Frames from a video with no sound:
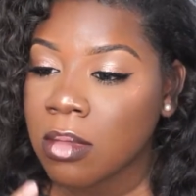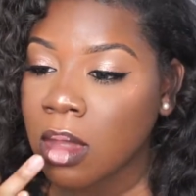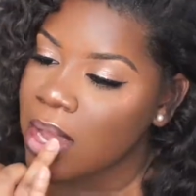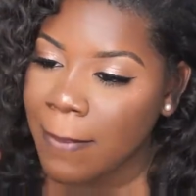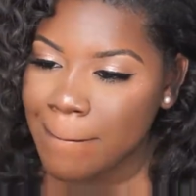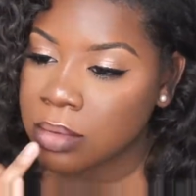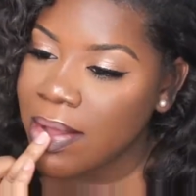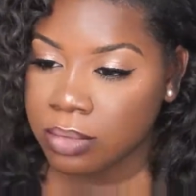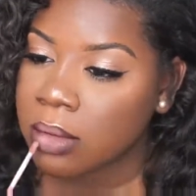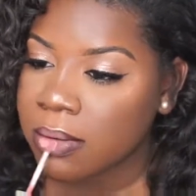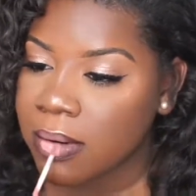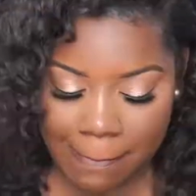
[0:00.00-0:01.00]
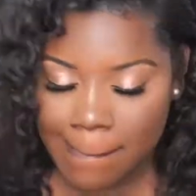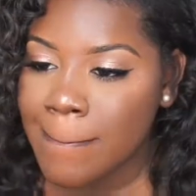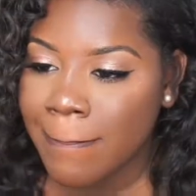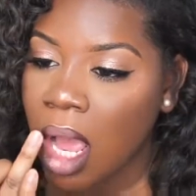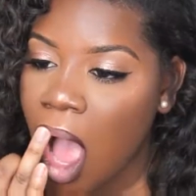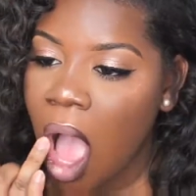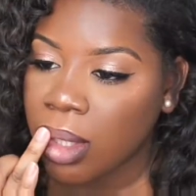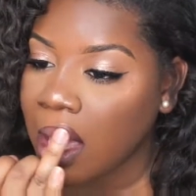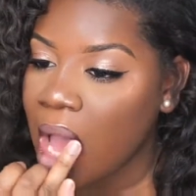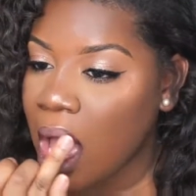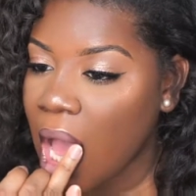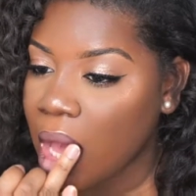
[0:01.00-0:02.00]
EMG,
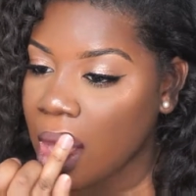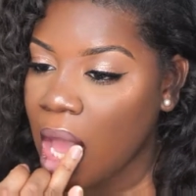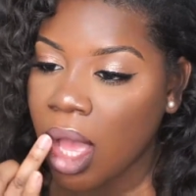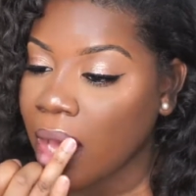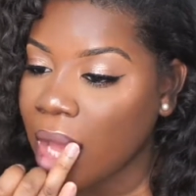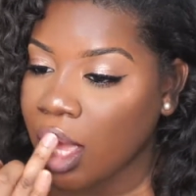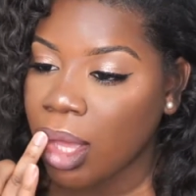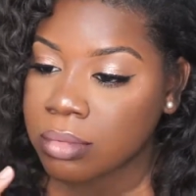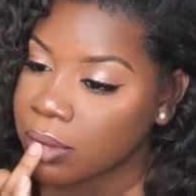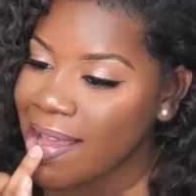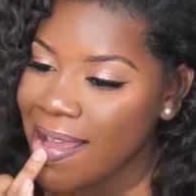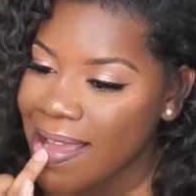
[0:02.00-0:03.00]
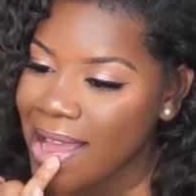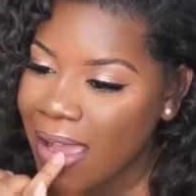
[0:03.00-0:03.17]
EMG, EMG, EMG.